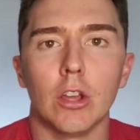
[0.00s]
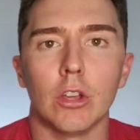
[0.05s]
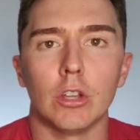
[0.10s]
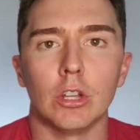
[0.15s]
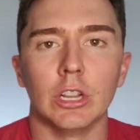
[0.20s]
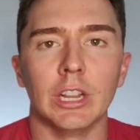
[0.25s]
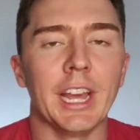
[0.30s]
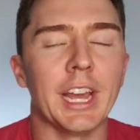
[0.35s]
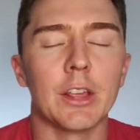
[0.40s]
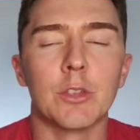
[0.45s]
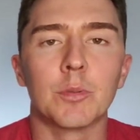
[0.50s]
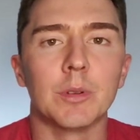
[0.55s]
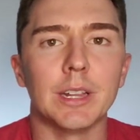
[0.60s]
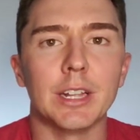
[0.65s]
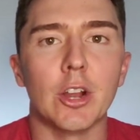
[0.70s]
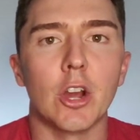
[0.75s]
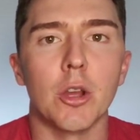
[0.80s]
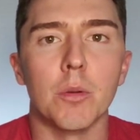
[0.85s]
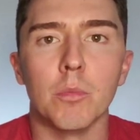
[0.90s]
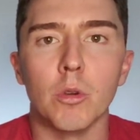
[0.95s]
your legs
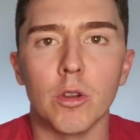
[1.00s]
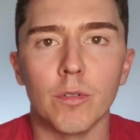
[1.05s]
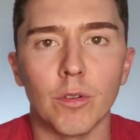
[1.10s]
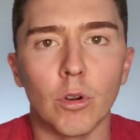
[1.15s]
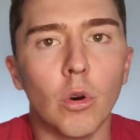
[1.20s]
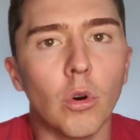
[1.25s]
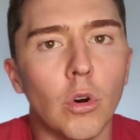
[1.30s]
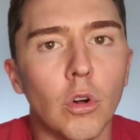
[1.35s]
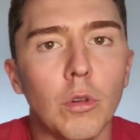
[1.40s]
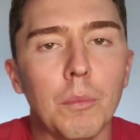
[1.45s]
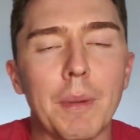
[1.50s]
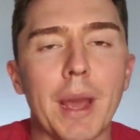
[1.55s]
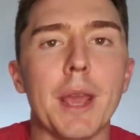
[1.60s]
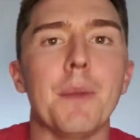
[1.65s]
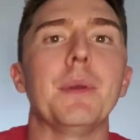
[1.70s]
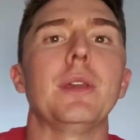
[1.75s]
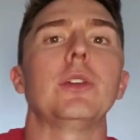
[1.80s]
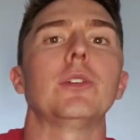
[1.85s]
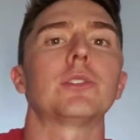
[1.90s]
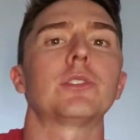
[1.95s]
really don't move at all.
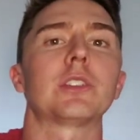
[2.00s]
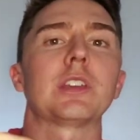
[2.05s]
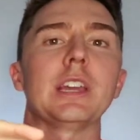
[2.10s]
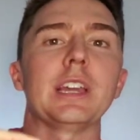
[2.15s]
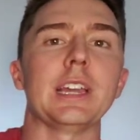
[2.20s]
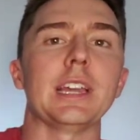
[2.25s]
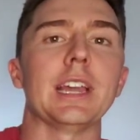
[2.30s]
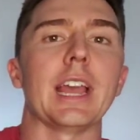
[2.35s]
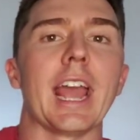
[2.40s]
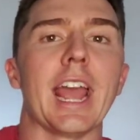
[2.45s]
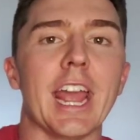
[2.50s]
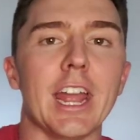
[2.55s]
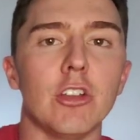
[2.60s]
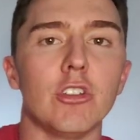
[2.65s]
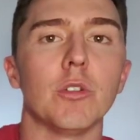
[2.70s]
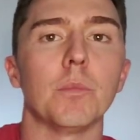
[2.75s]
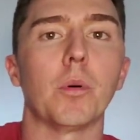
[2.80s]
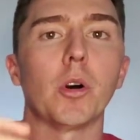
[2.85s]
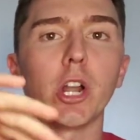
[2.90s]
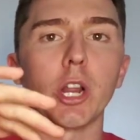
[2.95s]
Maybe your ski
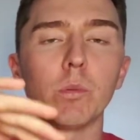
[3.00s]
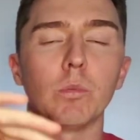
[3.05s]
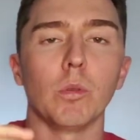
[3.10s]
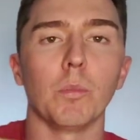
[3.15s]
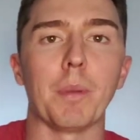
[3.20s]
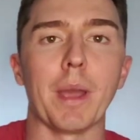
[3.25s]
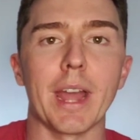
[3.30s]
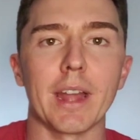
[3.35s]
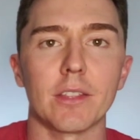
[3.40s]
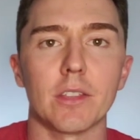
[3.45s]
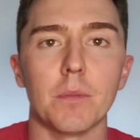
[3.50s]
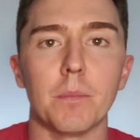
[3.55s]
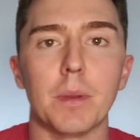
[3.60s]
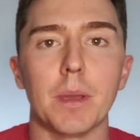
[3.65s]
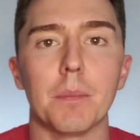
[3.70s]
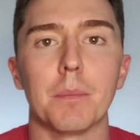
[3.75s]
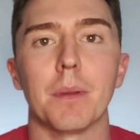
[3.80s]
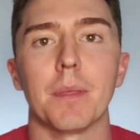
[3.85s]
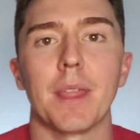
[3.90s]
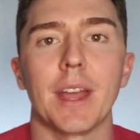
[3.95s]
and your body will bounce a
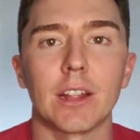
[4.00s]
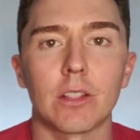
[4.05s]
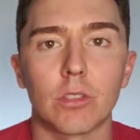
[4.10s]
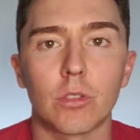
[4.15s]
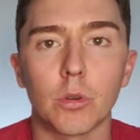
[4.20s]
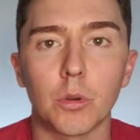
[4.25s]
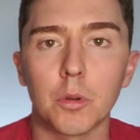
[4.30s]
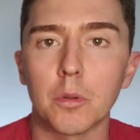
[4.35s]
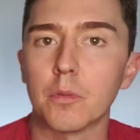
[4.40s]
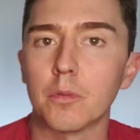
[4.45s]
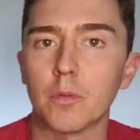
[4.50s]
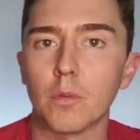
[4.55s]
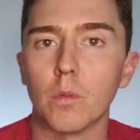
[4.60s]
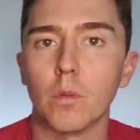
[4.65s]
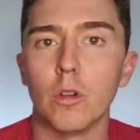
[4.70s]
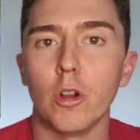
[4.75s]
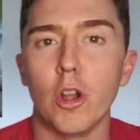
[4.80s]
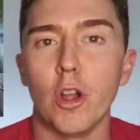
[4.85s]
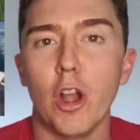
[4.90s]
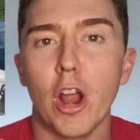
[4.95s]
bit, but that's sort of
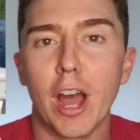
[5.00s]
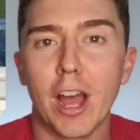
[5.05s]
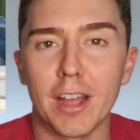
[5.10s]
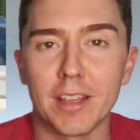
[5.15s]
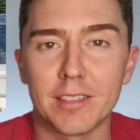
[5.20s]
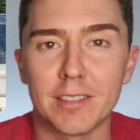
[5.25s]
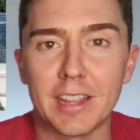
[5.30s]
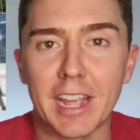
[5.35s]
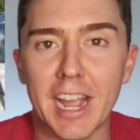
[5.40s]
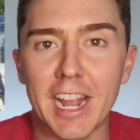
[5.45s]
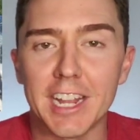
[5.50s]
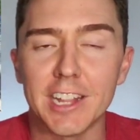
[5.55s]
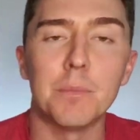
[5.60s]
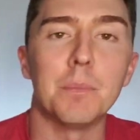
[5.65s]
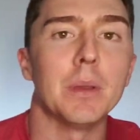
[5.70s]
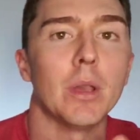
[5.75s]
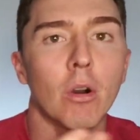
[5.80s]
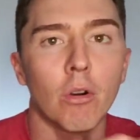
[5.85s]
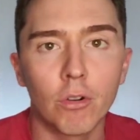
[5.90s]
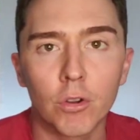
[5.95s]
a
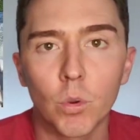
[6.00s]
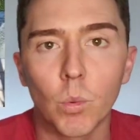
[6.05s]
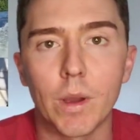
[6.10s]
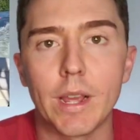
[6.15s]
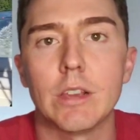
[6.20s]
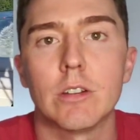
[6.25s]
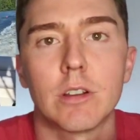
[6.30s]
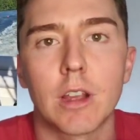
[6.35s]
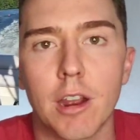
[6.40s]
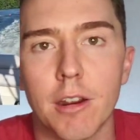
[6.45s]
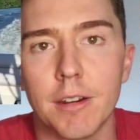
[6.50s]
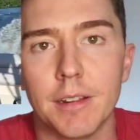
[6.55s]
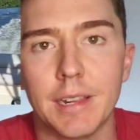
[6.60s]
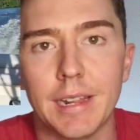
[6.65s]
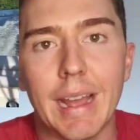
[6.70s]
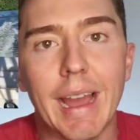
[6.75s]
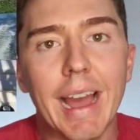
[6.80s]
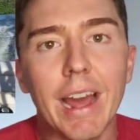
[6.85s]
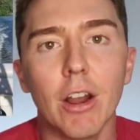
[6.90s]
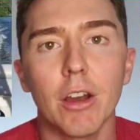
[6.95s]
stage beyond where you're
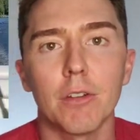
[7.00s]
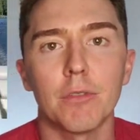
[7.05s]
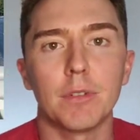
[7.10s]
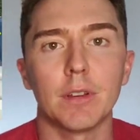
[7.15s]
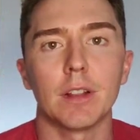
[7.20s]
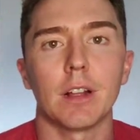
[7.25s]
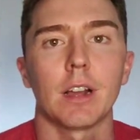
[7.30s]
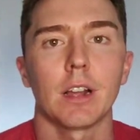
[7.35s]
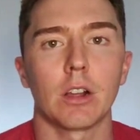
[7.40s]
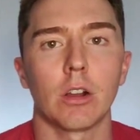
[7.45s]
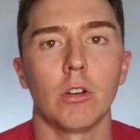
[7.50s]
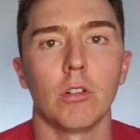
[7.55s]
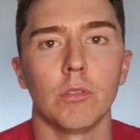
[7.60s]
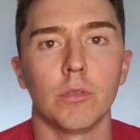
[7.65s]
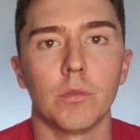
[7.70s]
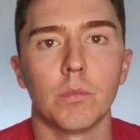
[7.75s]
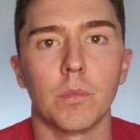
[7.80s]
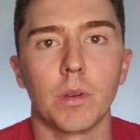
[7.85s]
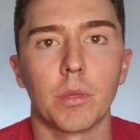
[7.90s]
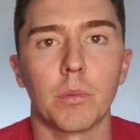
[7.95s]
currently at. I feel like,
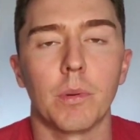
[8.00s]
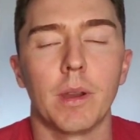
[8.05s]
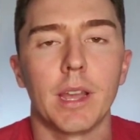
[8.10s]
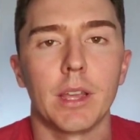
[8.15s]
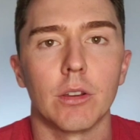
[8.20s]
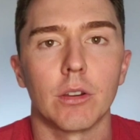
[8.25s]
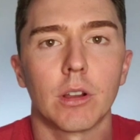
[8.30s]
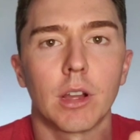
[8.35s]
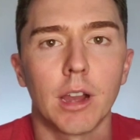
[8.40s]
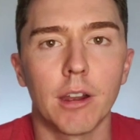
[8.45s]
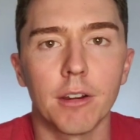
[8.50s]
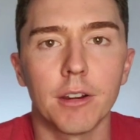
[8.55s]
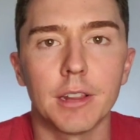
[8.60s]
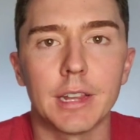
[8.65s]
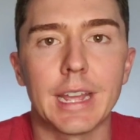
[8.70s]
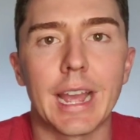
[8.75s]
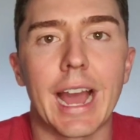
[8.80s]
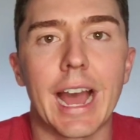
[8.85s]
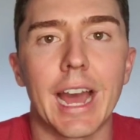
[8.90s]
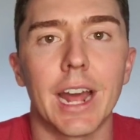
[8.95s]
Colton, with where you're
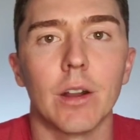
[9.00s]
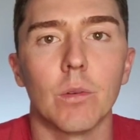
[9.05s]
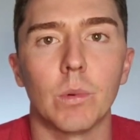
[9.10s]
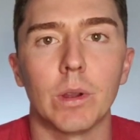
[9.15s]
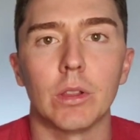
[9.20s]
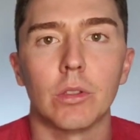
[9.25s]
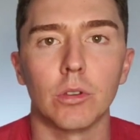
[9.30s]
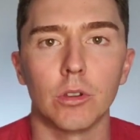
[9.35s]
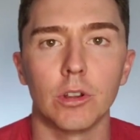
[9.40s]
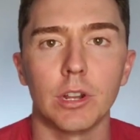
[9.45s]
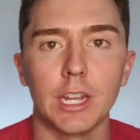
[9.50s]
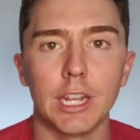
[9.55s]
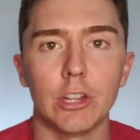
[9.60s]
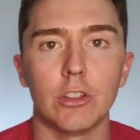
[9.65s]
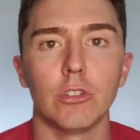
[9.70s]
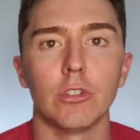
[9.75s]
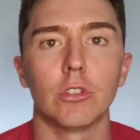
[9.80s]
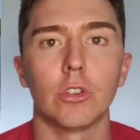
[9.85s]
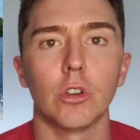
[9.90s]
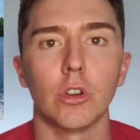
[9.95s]
currently at, we do
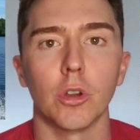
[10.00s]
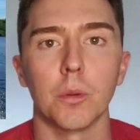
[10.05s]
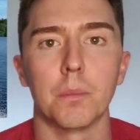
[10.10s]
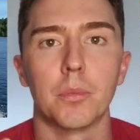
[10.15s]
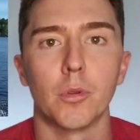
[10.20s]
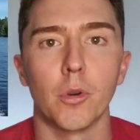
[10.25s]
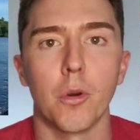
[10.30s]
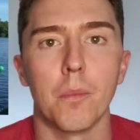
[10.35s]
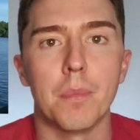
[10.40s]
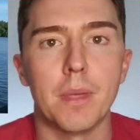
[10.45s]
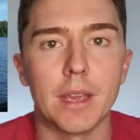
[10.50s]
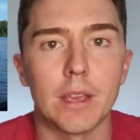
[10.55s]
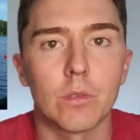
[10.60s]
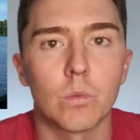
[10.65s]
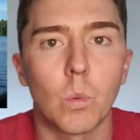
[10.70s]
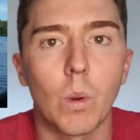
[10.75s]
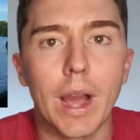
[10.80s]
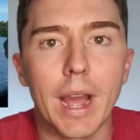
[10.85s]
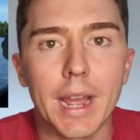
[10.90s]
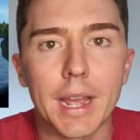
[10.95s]
need you to absorb
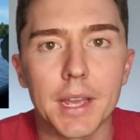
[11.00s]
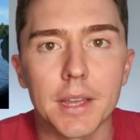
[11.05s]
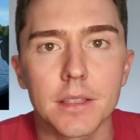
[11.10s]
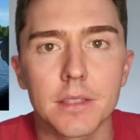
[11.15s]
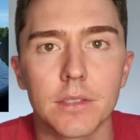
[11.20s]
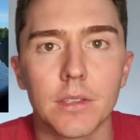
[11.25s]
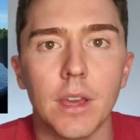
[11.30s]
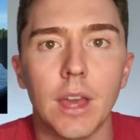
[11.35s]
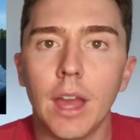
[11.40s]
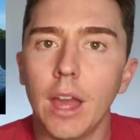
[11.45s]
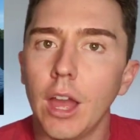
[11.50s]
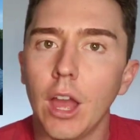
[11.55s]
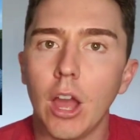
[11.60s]
these wakes.